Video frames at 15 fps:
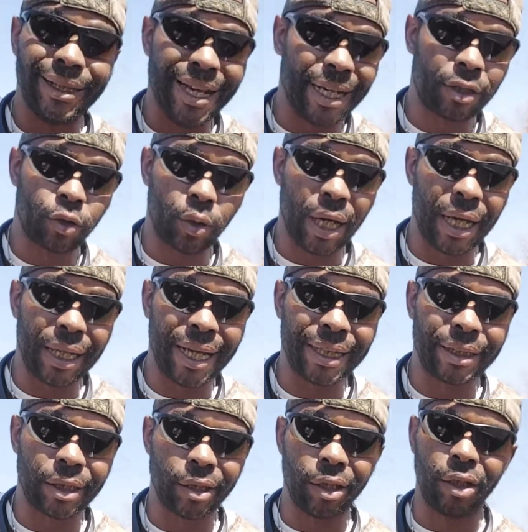That's what I
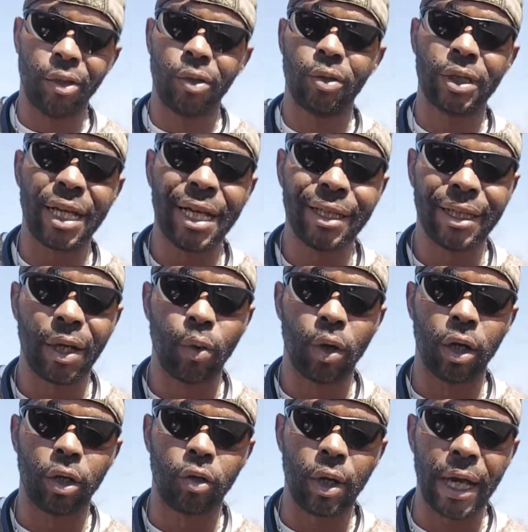like to use. They
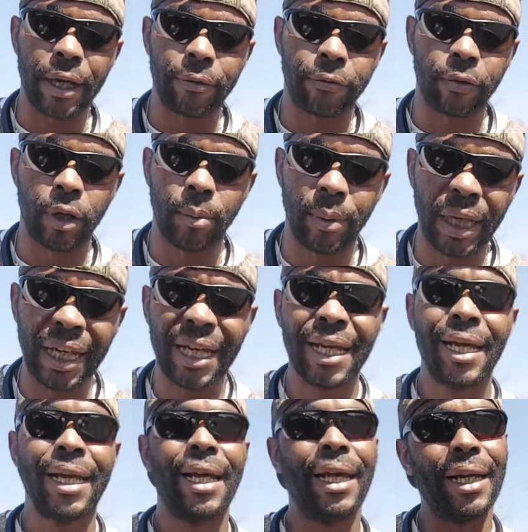work great for me,
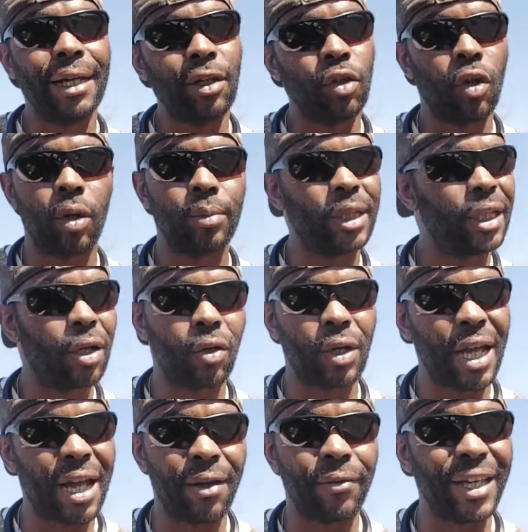and I normally don't
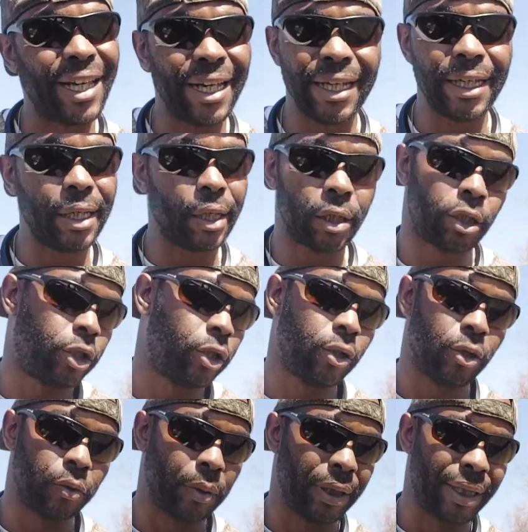have any
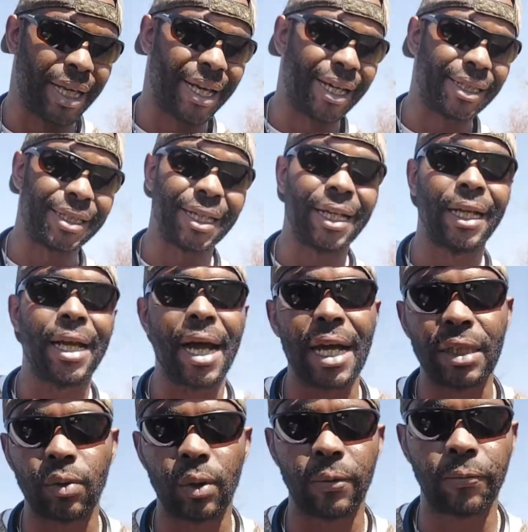issues with that. I've seen
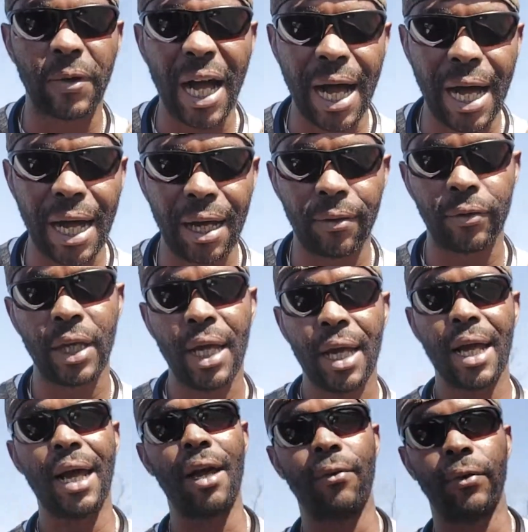guys with 5
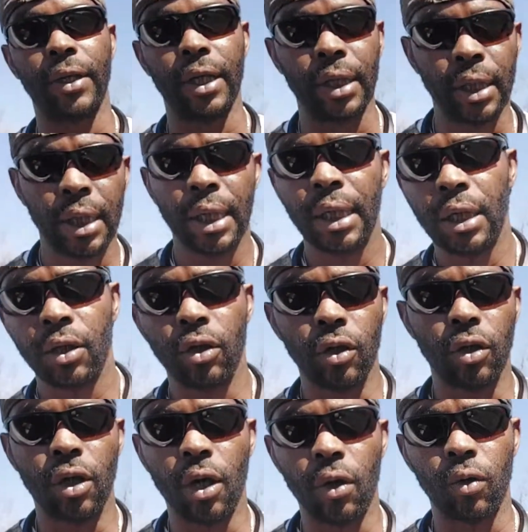having,
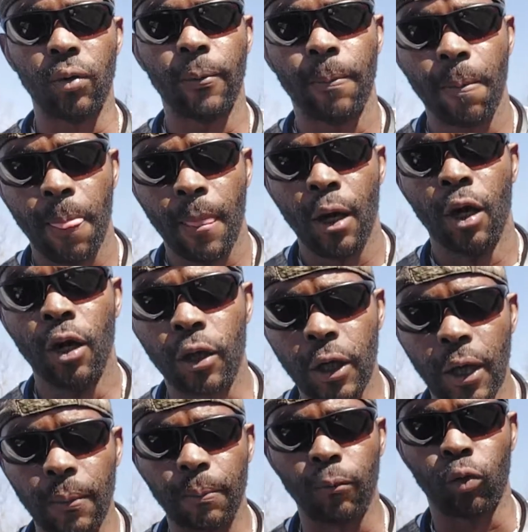you know,
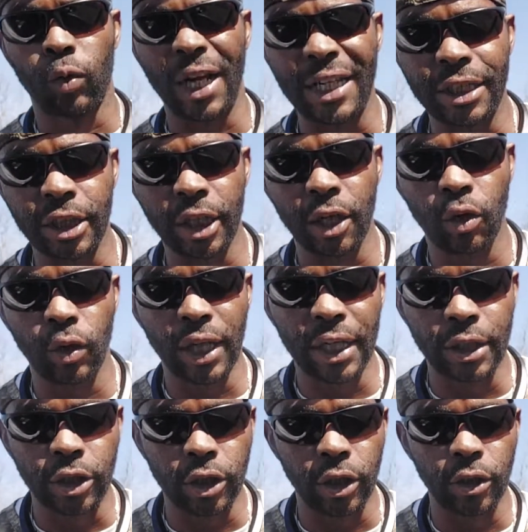hookup ratio
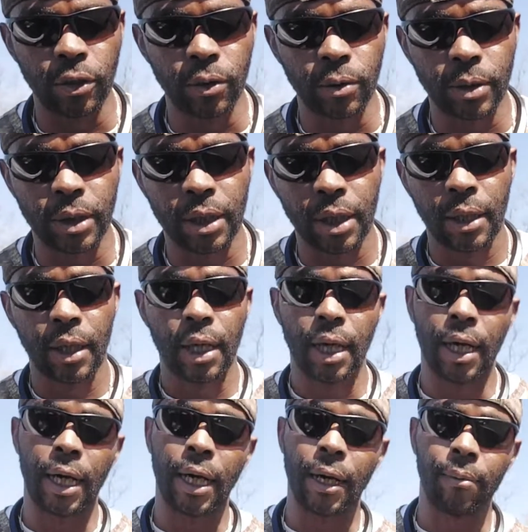issues.
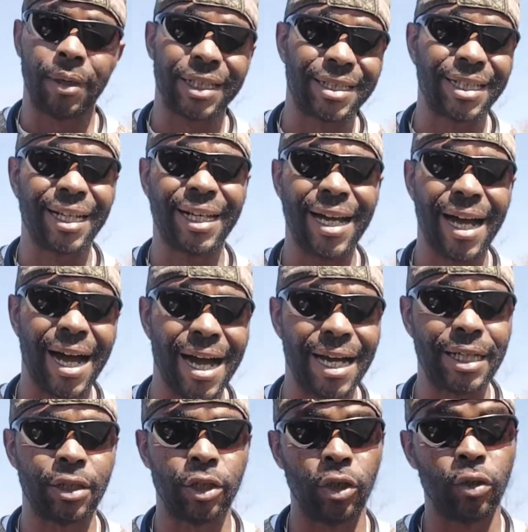I see
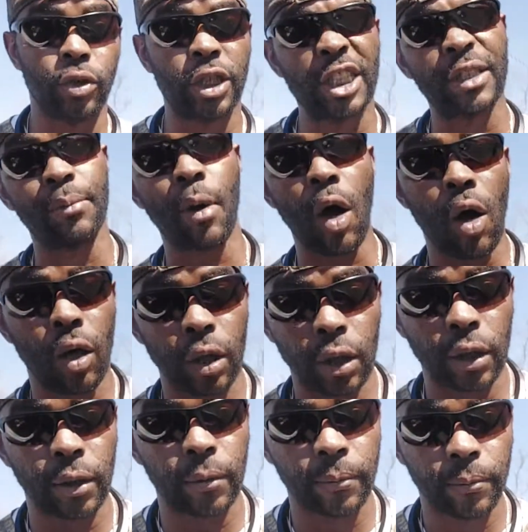guys use
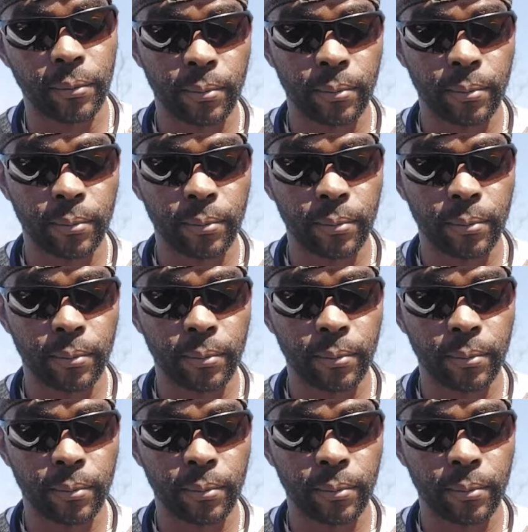smaller,